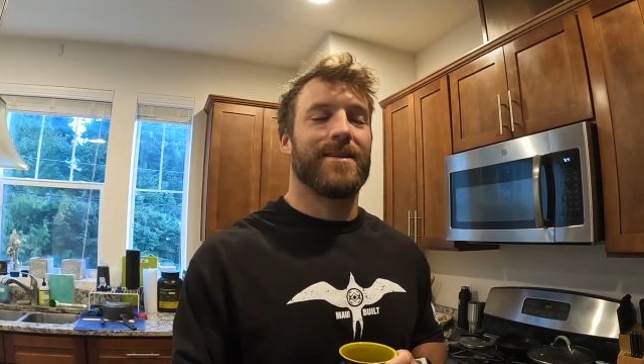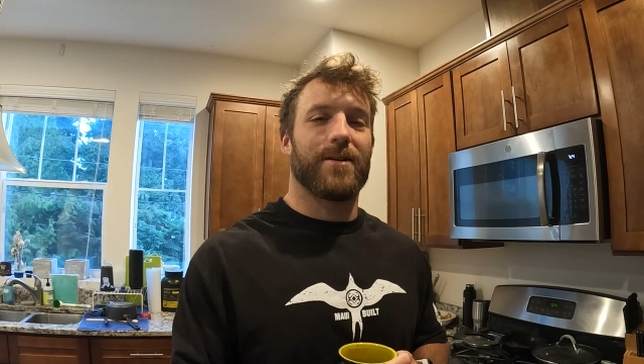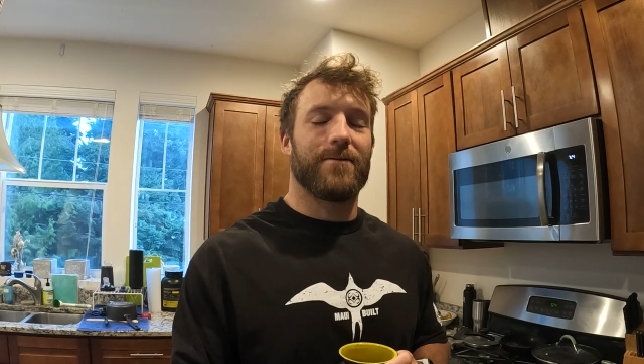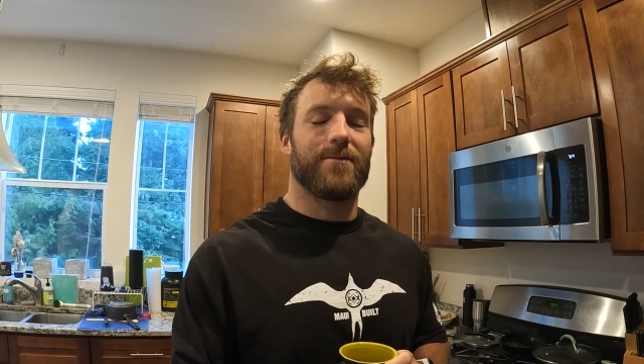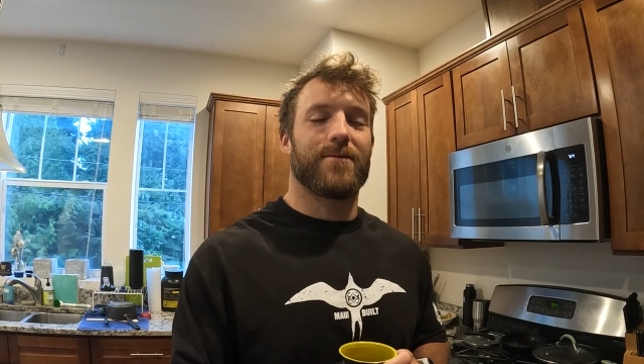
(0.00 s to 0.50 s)

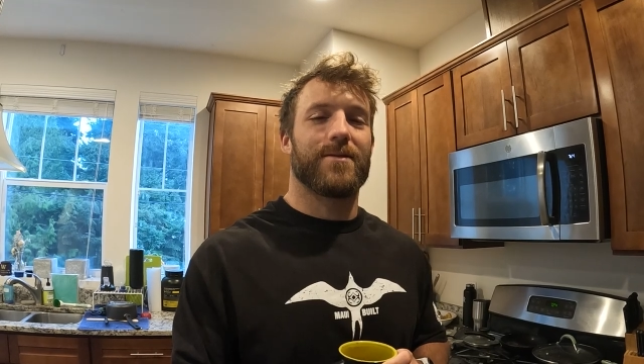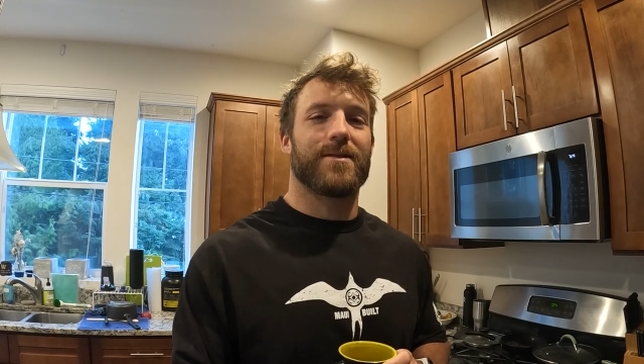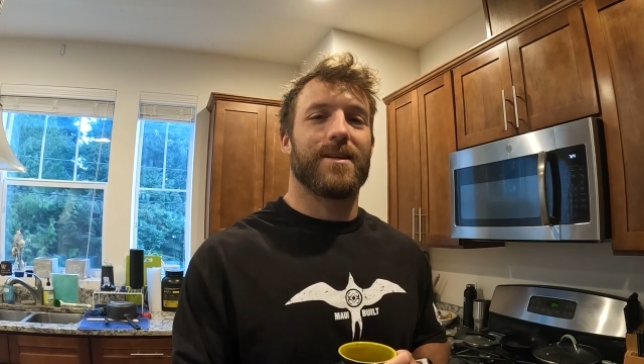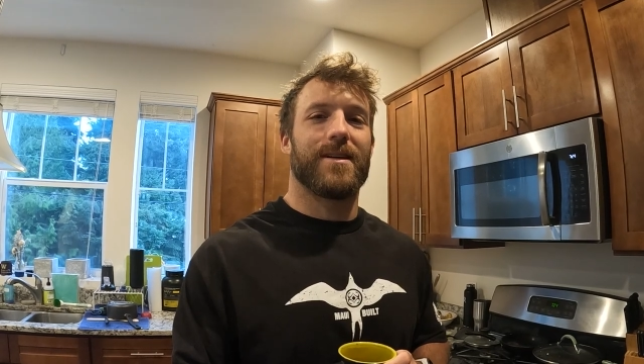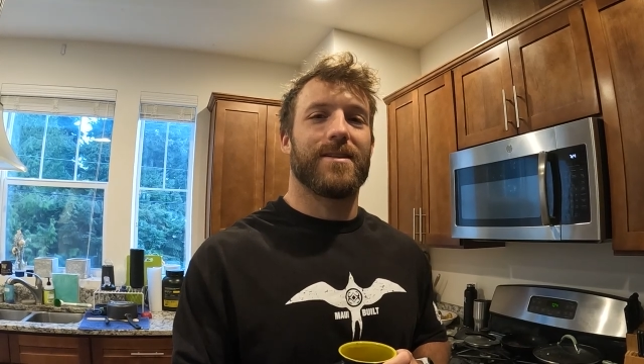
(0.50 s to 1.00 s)
Grateful for
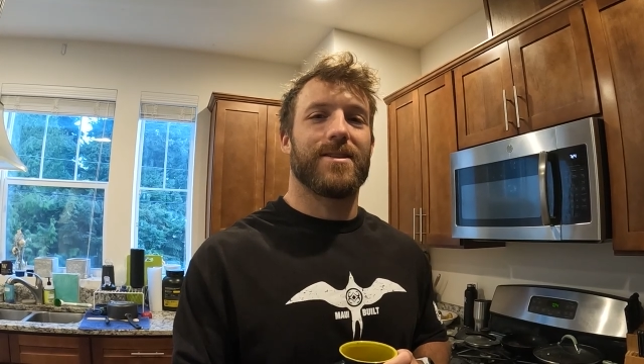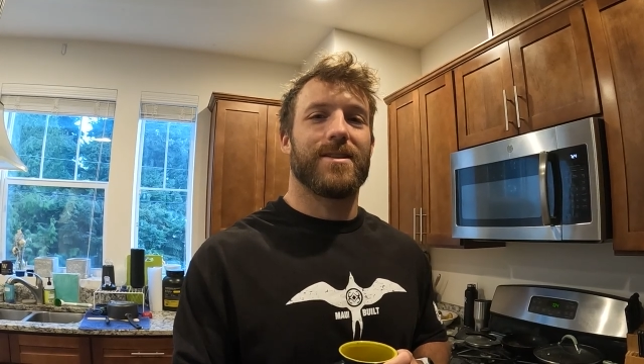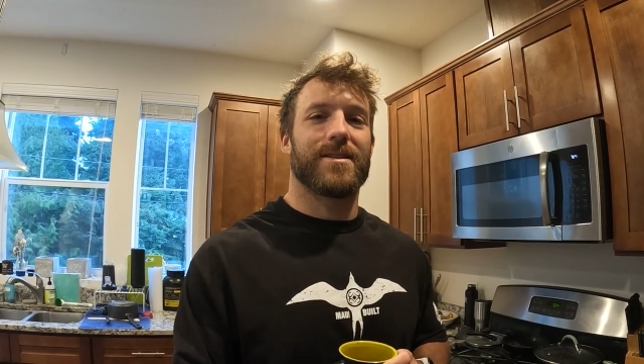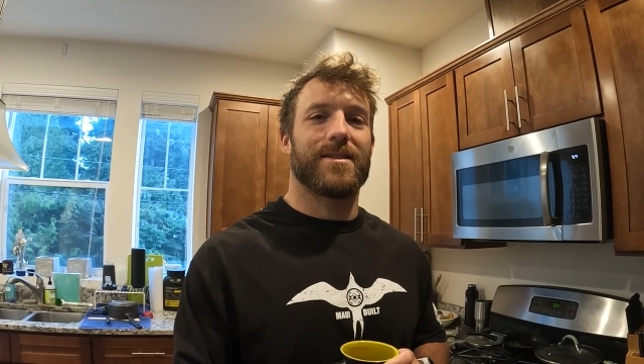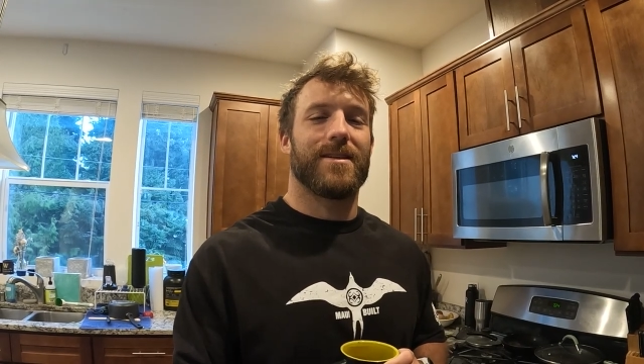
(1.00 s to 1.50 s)
this day in
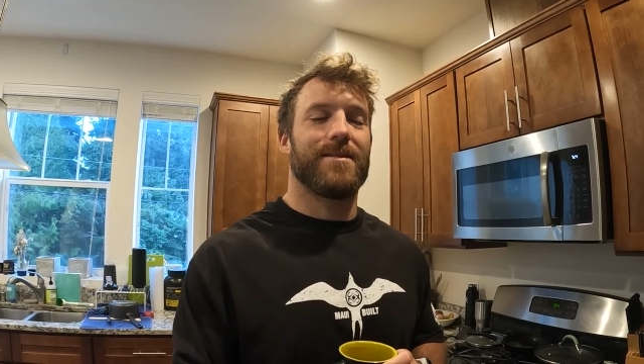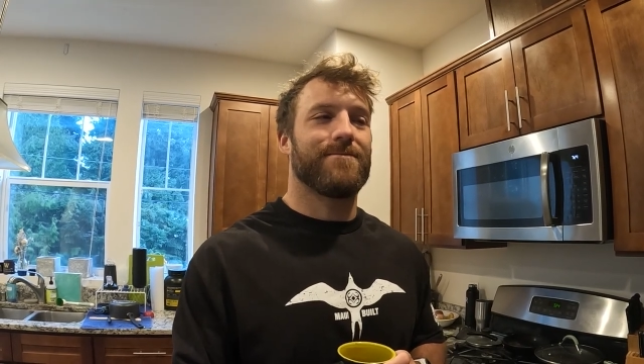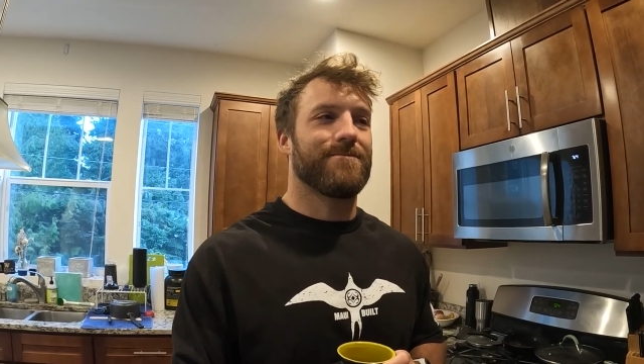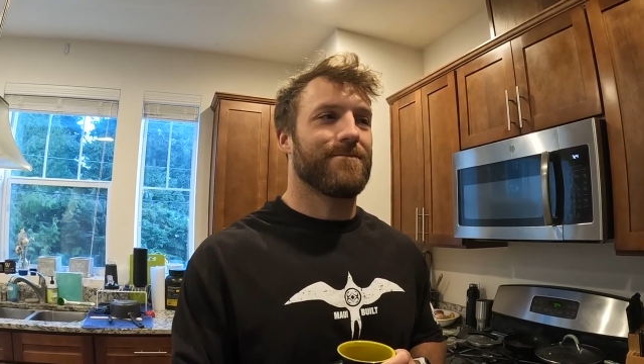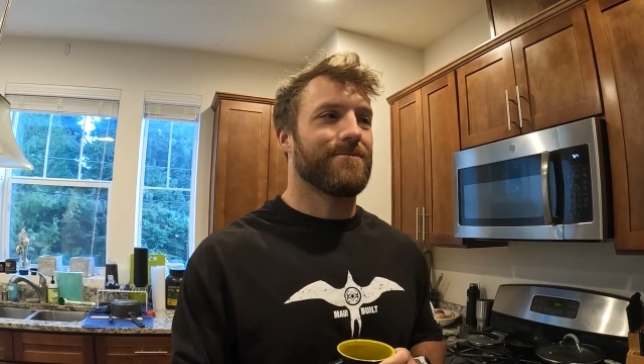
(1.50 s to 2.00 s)
Jesus' name.
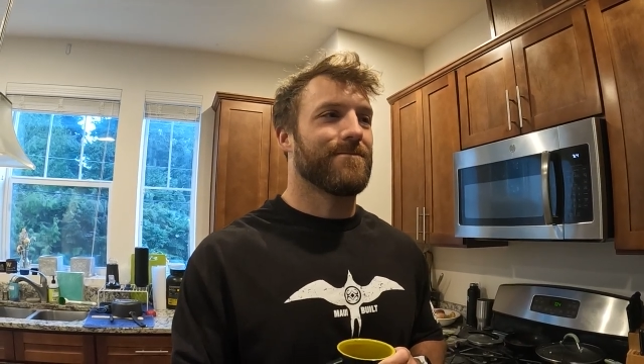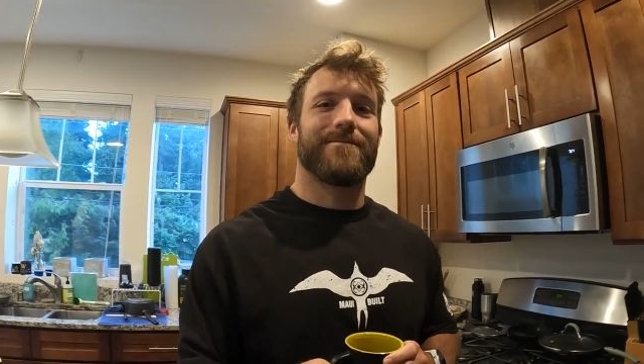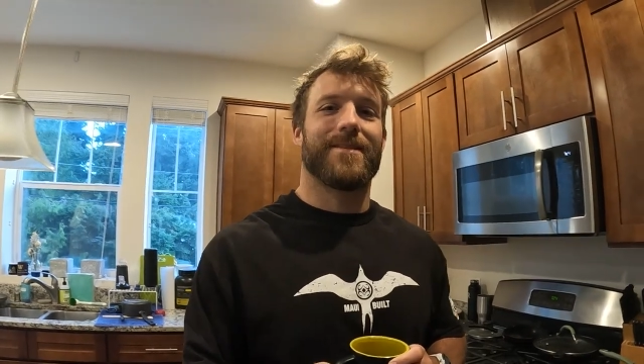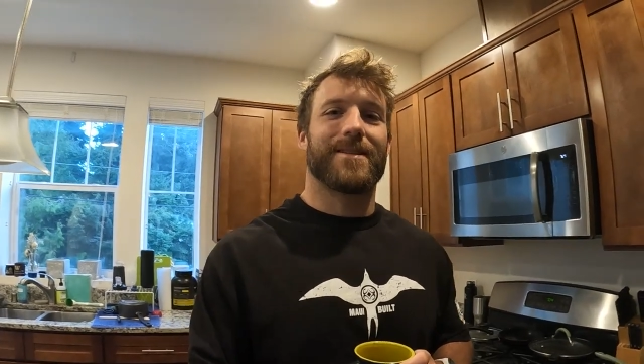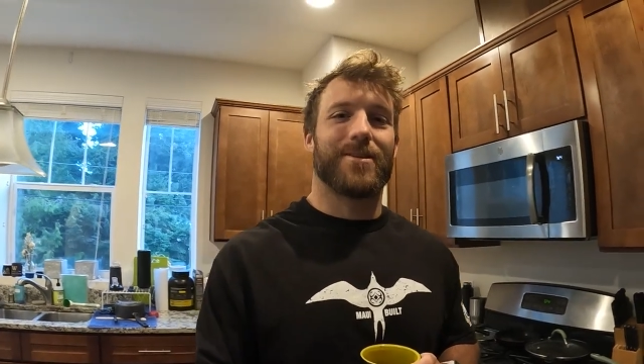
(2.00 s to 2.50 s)

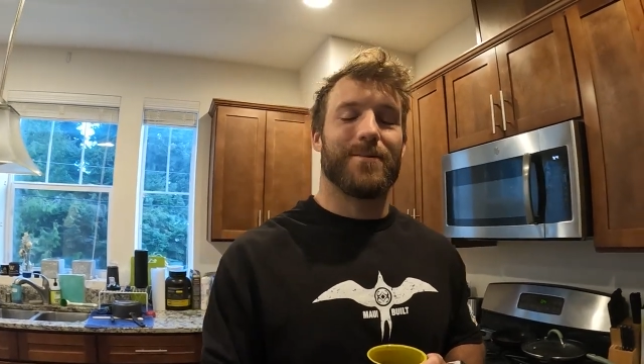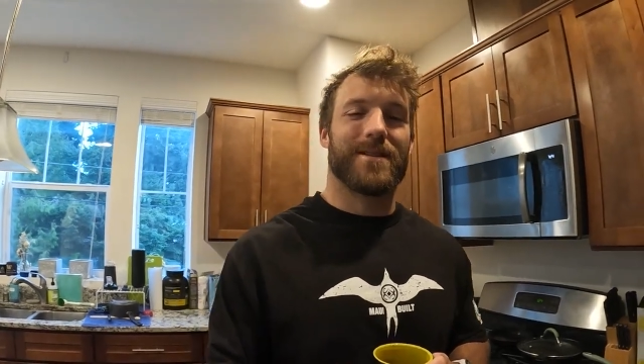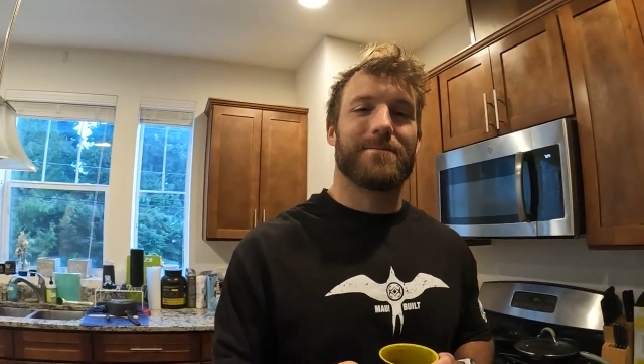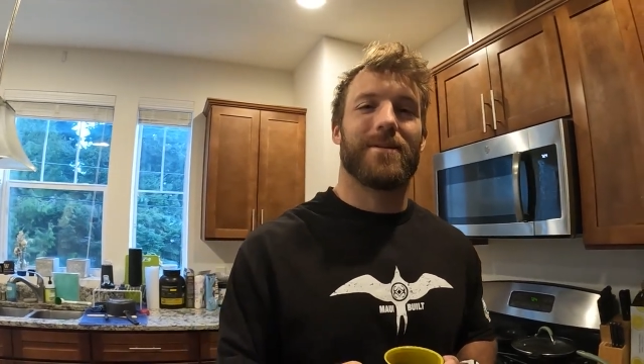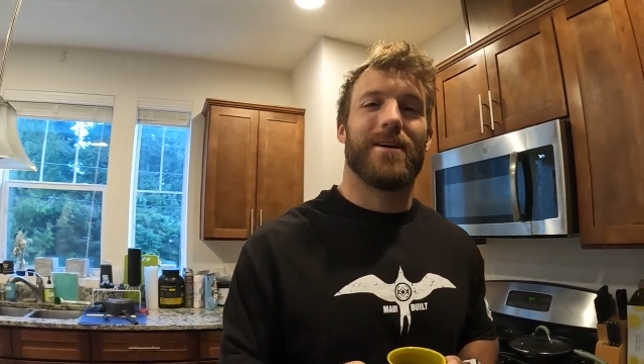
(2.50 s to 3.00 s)
Let's go make
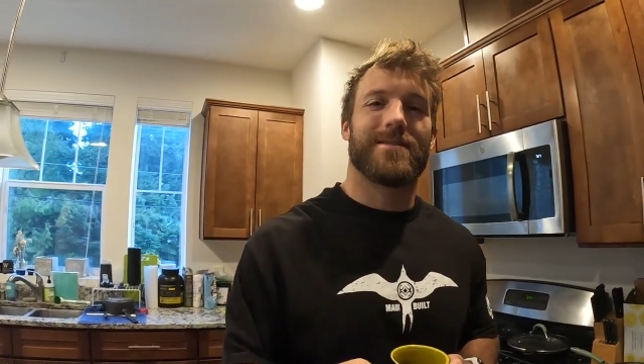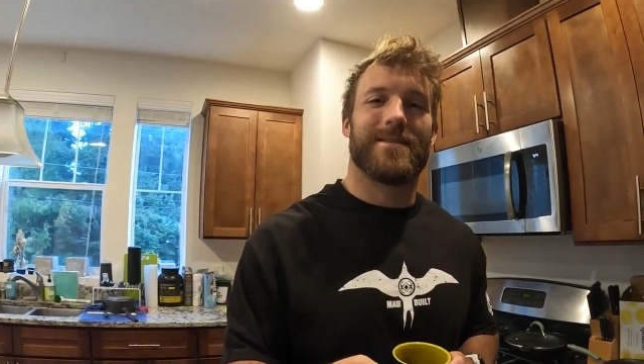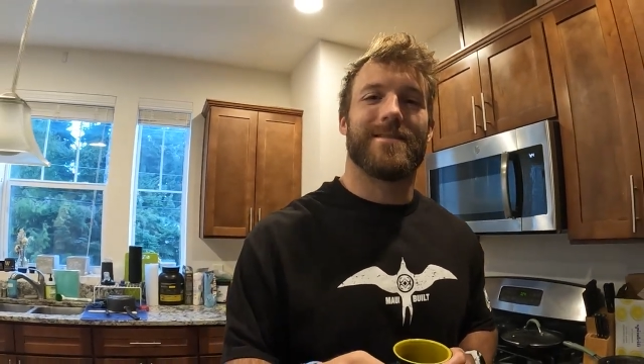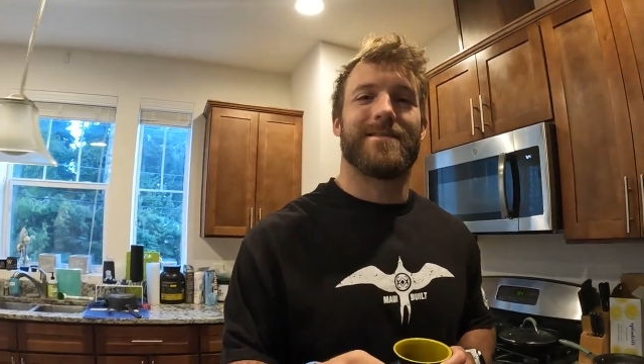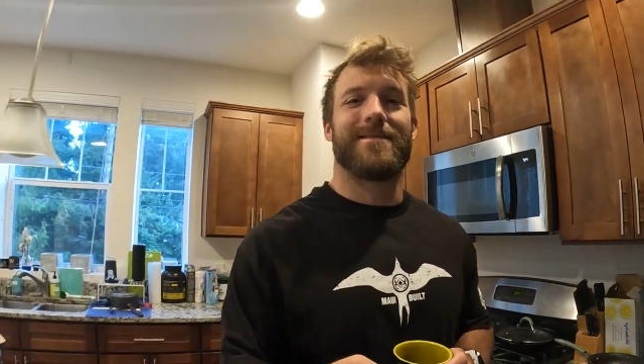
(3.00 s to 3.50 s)
some
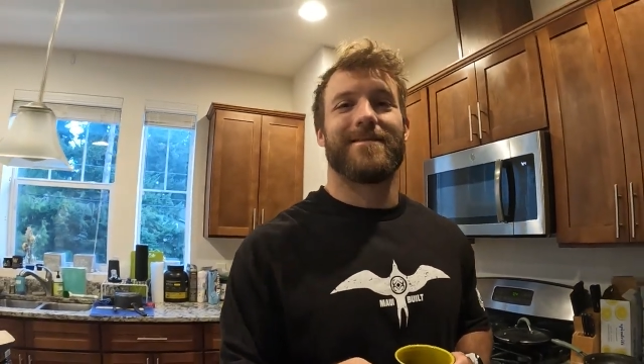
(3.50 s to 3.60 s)
content.